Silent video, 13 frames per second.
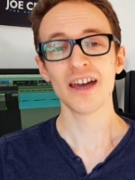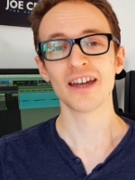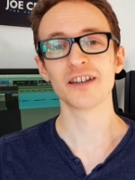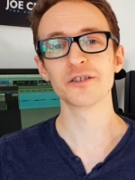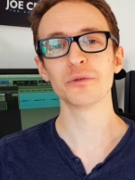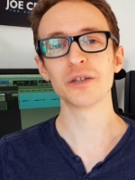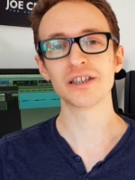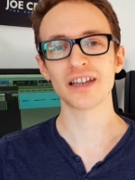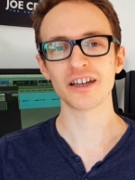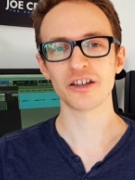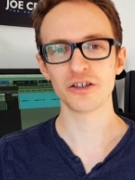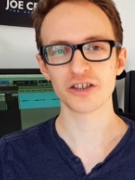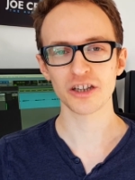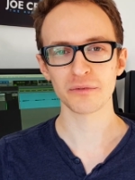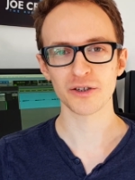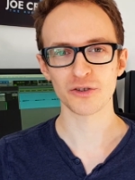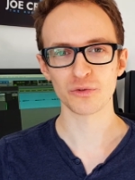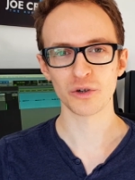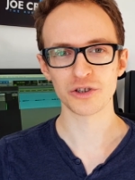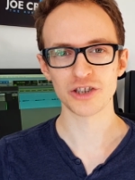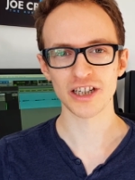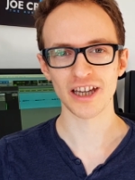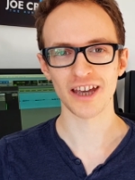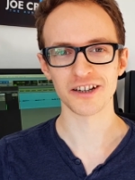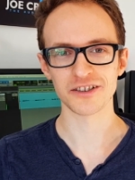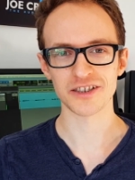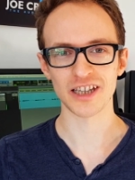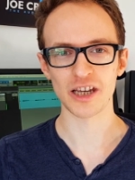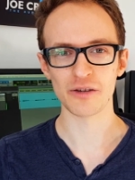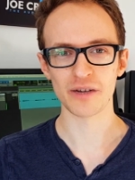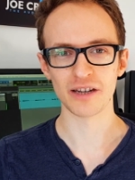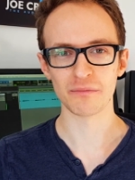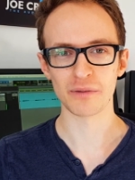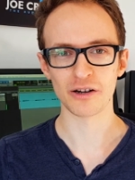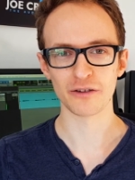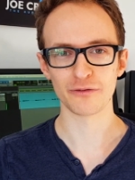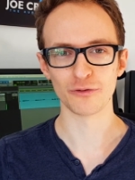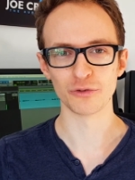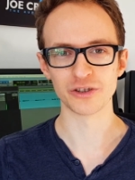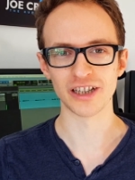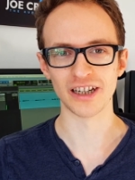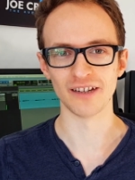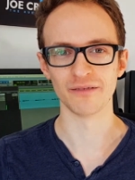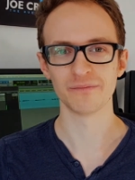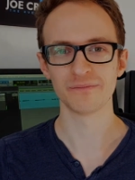And as always, thank you so much for watching and I'll see you in part 14.